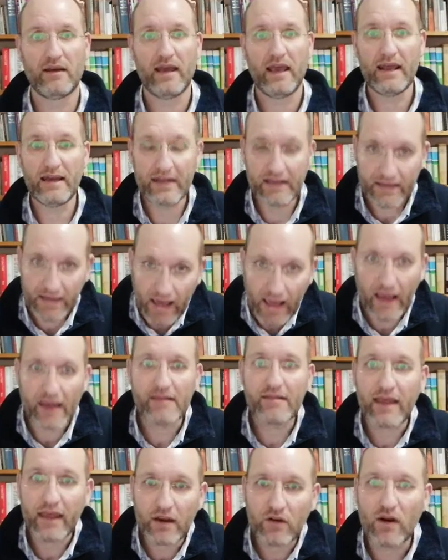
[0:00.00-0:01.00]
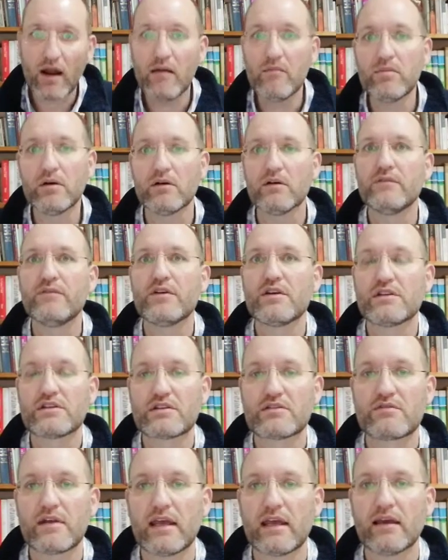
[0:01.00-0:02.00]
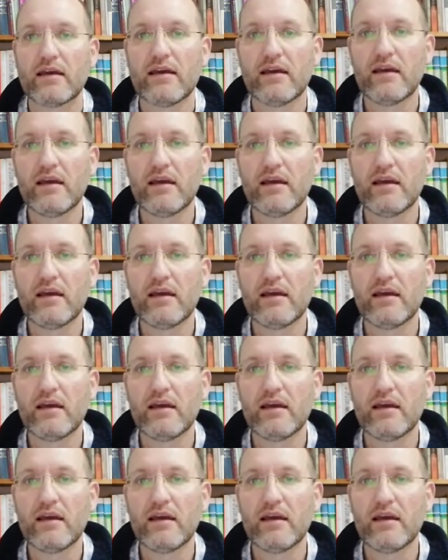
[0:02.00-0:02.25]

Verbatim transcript: And again they grumble. Verse 3